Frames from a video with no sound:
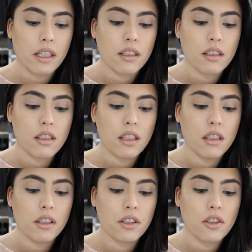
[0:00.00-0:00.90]

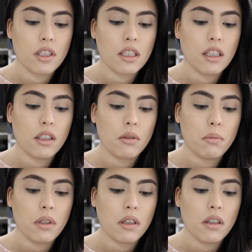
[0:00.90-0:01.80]
concealer just a little
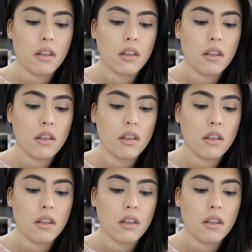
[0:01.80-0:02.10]
bit.